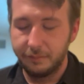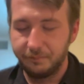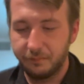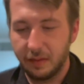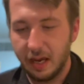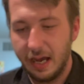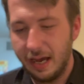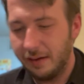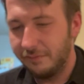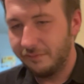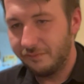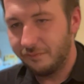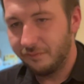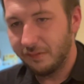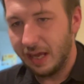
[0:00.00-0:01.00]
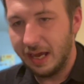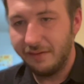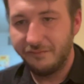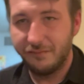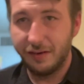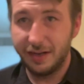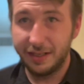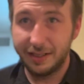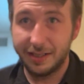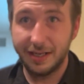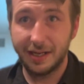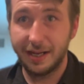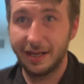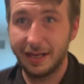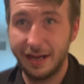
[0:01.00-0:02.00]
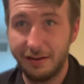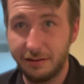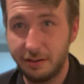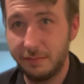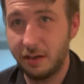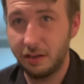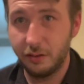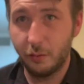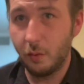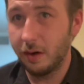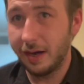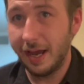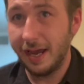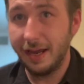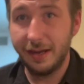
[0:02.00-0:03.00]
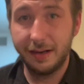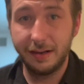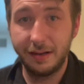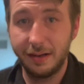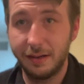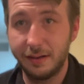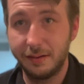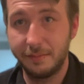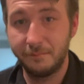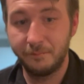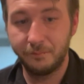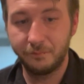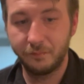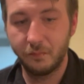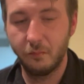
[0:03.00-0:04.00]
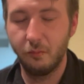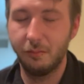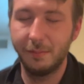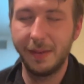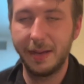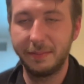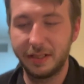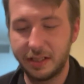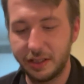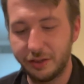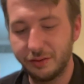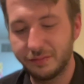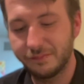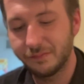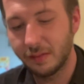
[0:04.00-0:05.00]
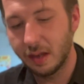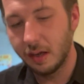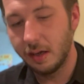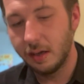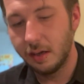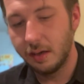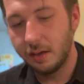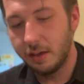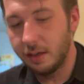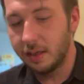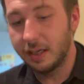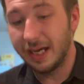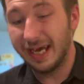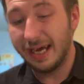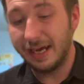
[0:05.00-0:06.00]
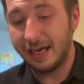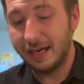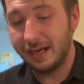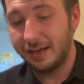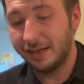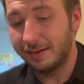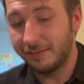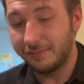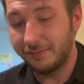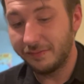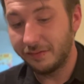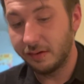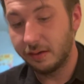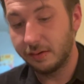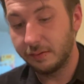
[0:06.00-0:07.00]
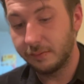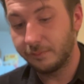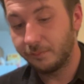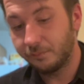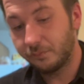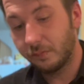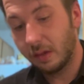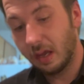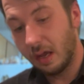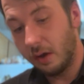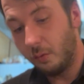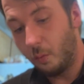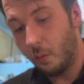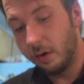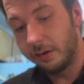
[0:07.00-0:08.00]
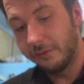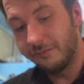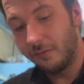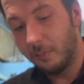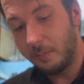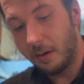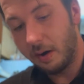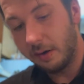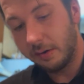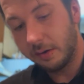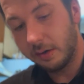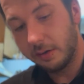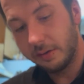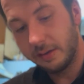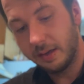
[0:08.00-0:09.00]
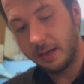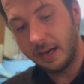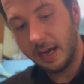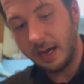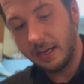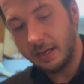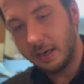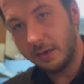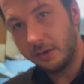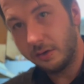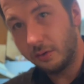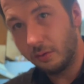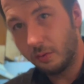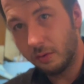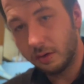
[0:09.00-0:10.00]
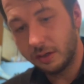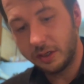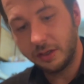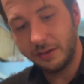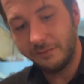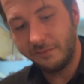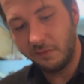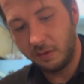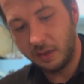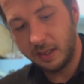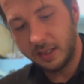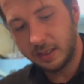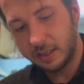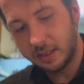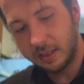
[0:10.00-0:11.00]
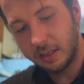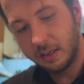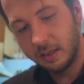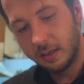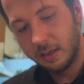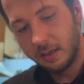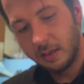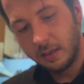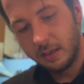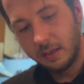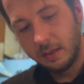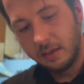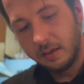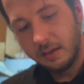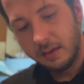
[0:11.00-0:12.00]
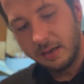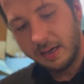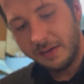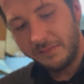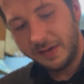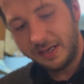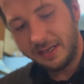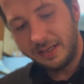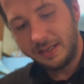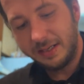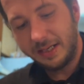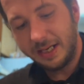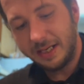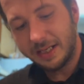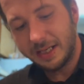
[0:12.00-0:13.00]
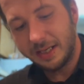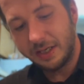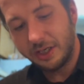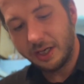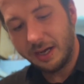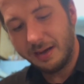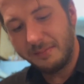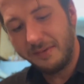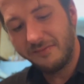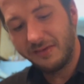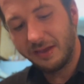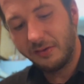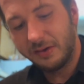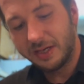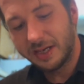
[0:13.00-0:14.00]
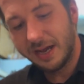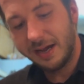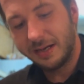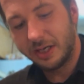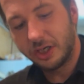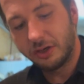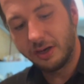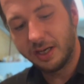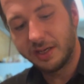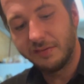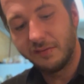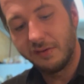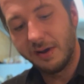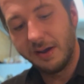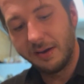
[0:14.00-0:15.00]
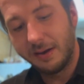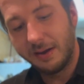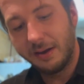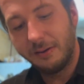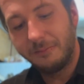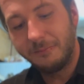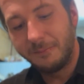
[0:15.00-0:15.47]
I have friends I can count them all on one hand, maybe two. I have a wonderful partner that I adore to the fullest. I have a decent job, even though it's kind of stressful right now.